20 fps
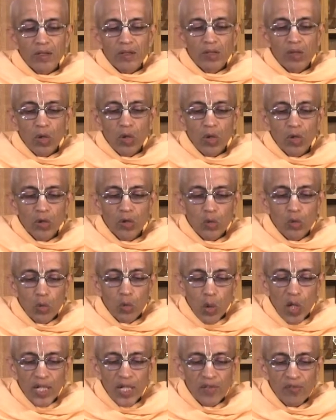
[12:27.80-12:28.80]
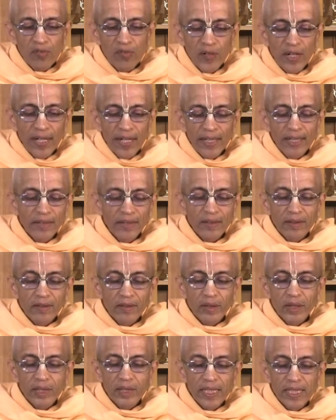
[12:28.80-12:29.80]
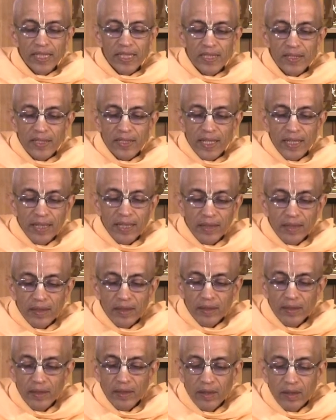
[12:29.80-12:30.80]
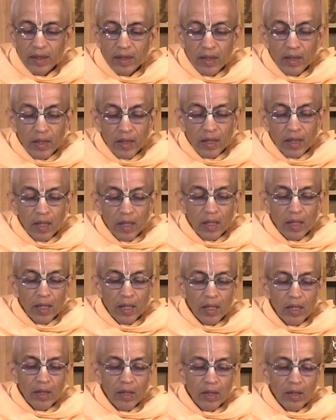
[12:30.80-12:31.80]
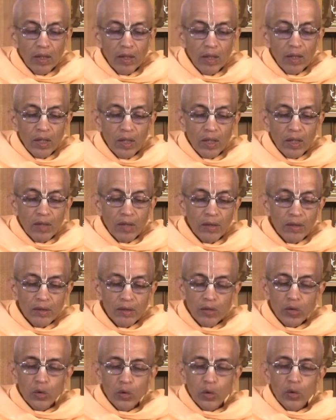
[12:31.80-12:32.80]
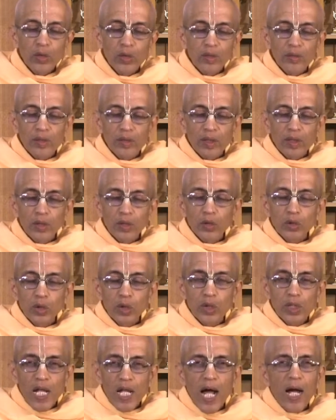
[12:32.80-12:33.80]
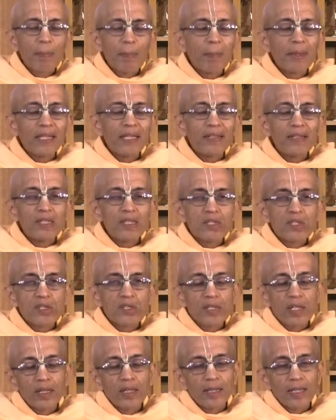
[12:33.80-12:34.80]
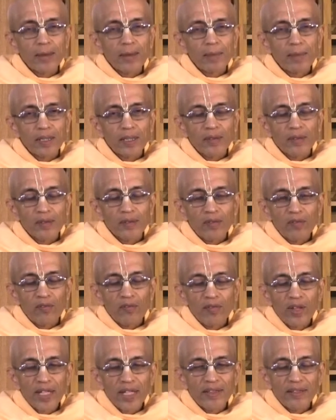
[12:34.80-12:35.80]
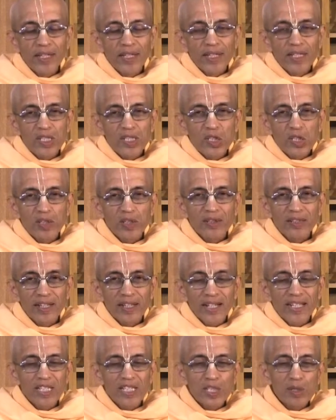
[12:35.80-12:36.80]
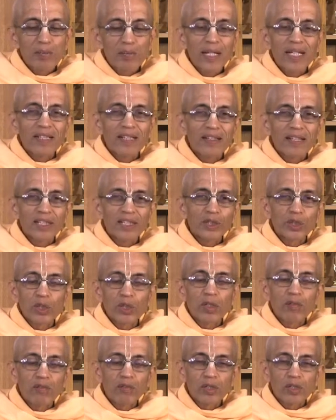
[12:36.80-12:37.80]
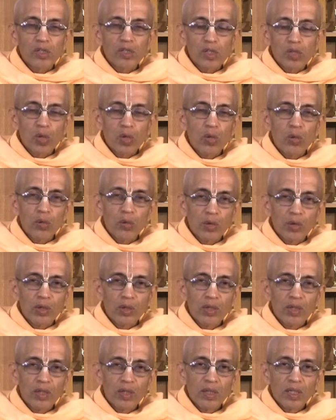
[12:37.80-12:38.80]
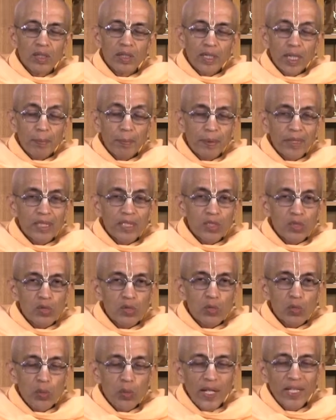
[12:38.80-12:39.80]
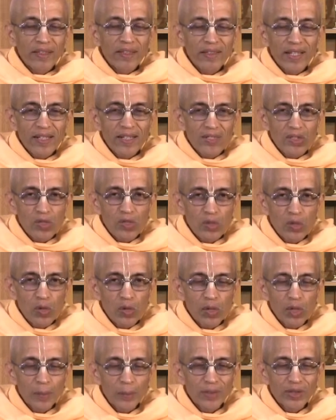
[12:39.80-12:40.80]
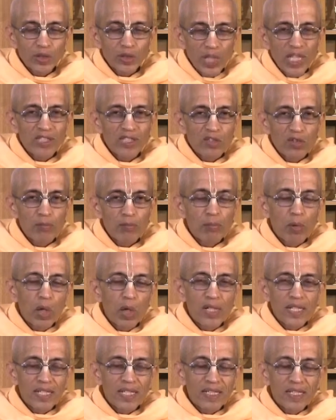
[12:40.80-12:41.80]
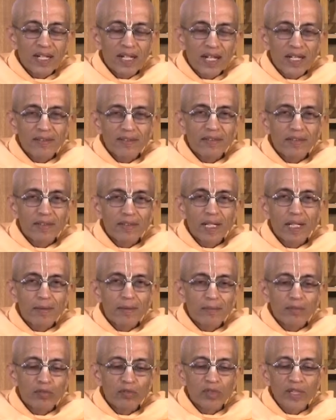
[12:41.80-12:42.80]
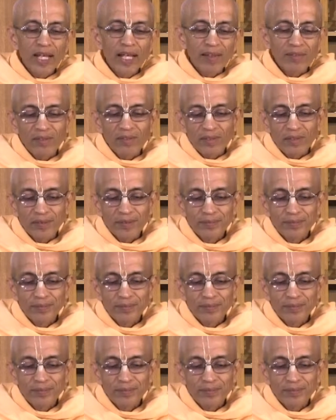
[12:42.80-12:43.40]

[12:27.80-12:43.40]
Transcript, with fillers: So, to qualify, Krishna is telling uh, you, should, you should not be disturbed when there is transmigration of the soul. It means when there is going to be change of body at the time of death.